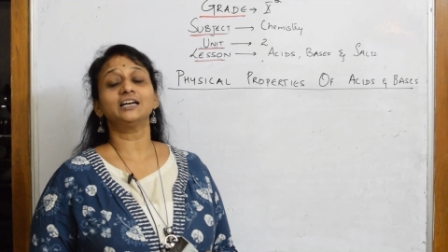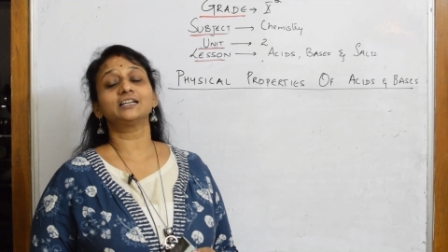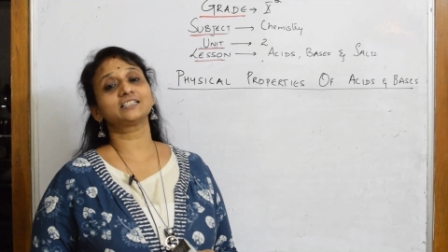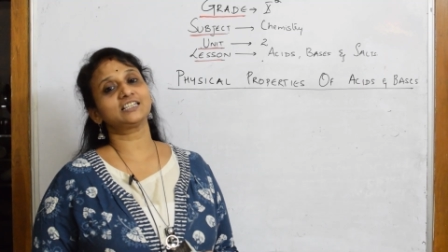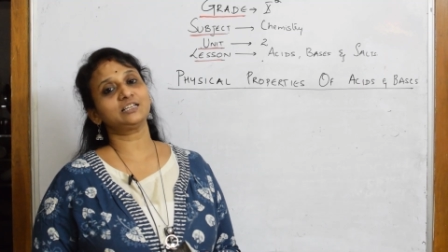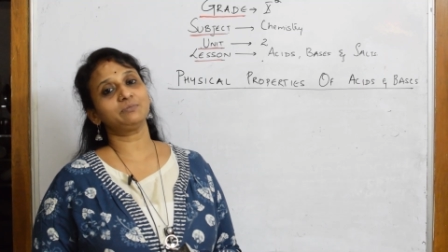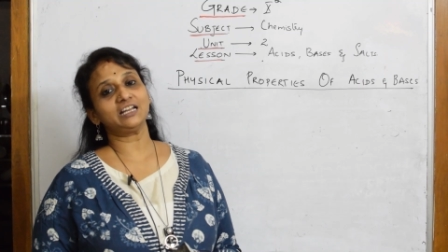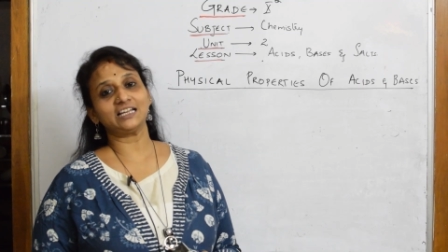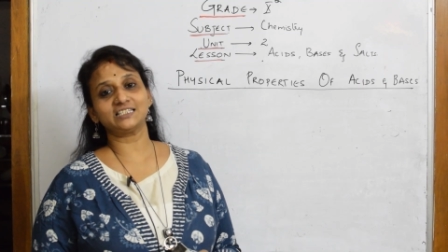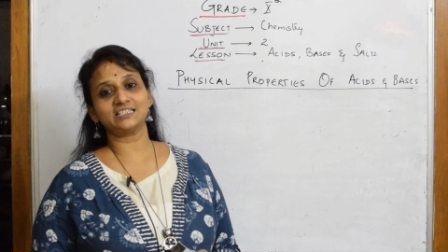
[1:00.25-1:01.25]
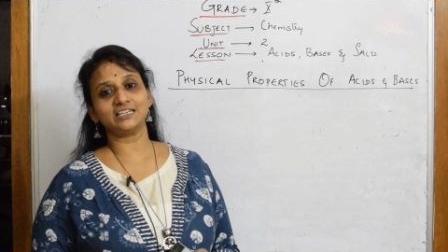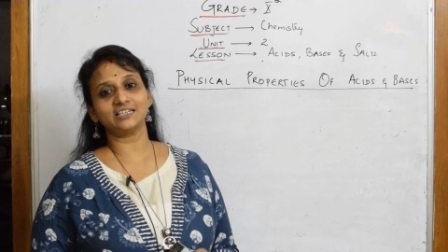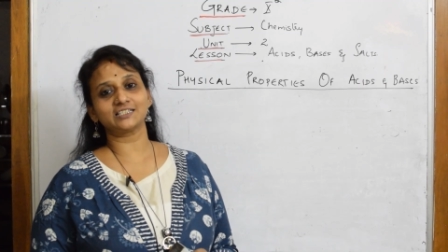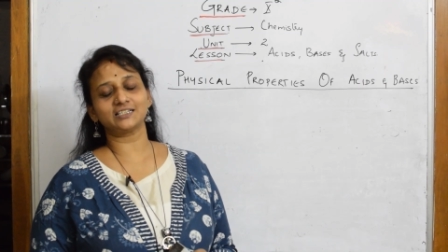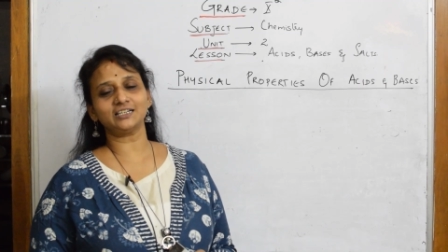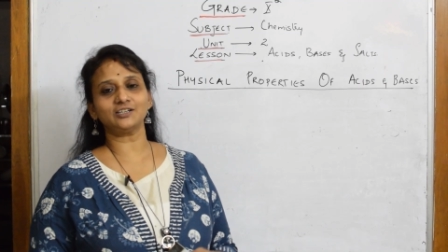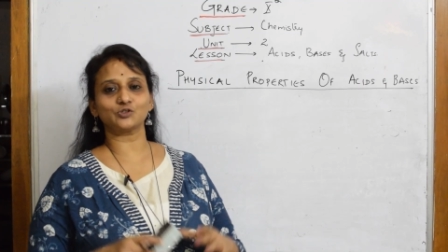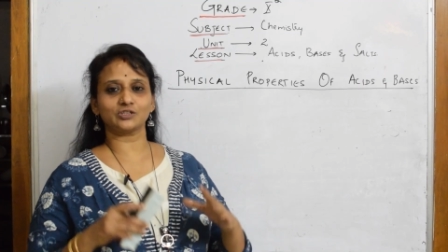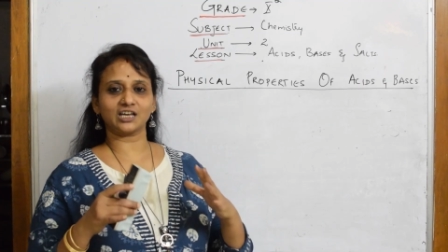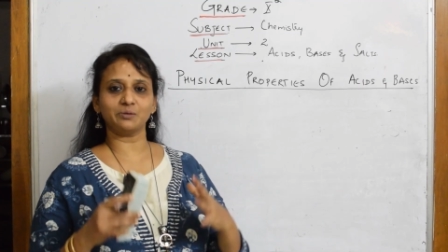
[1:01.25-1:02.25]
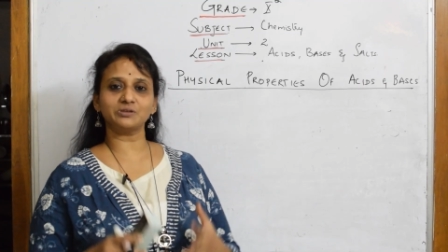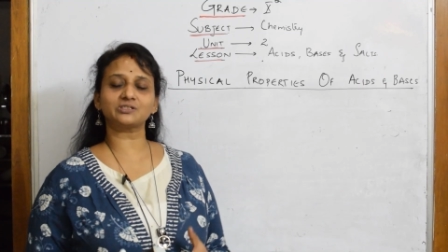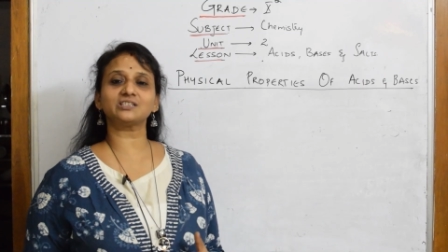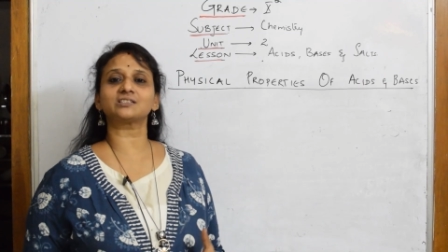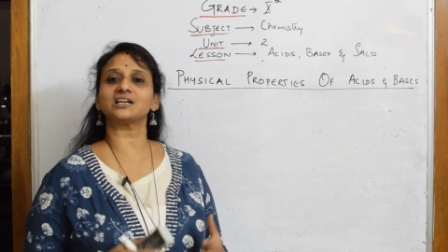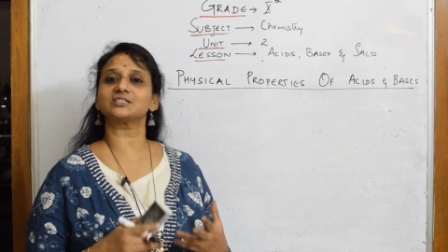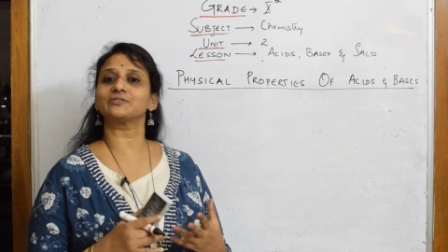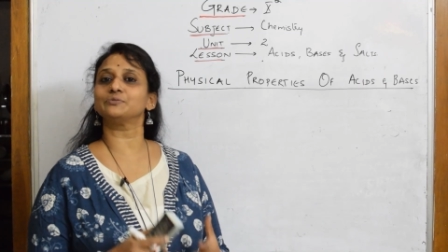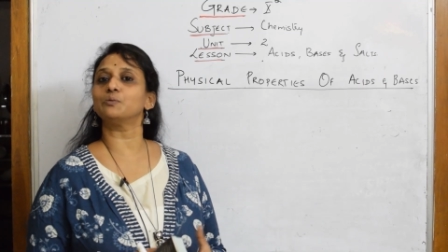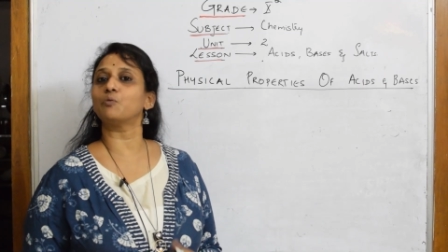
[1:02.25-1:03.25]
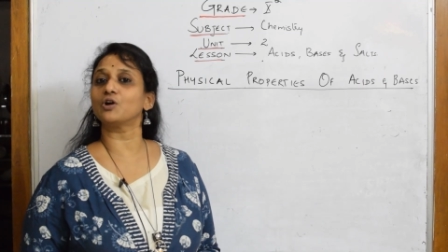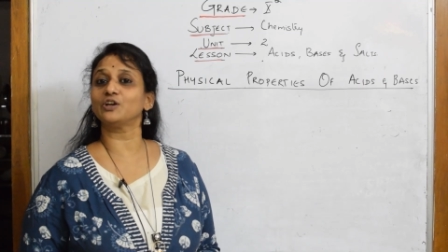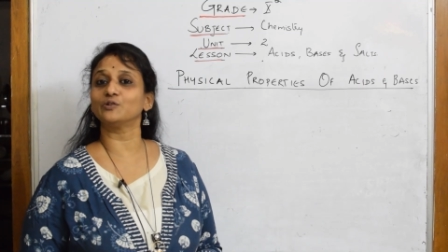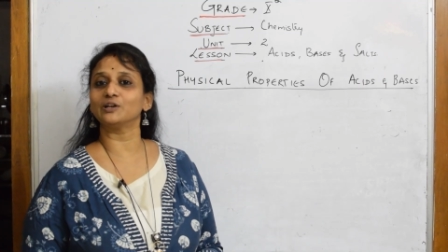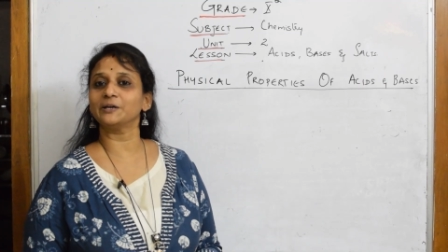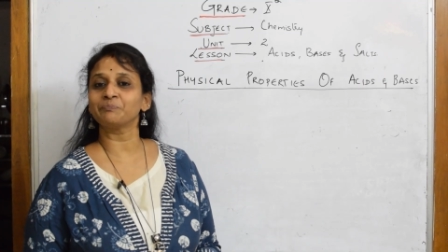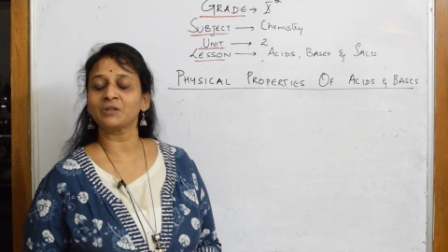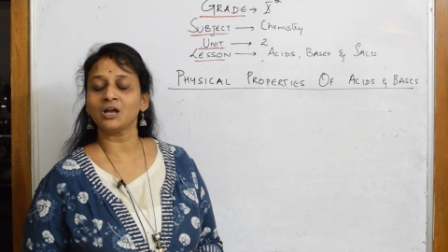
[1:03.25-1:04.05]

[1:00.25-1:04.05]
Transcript: there's nothing but hcl isn't it so the chemistry starts from your body only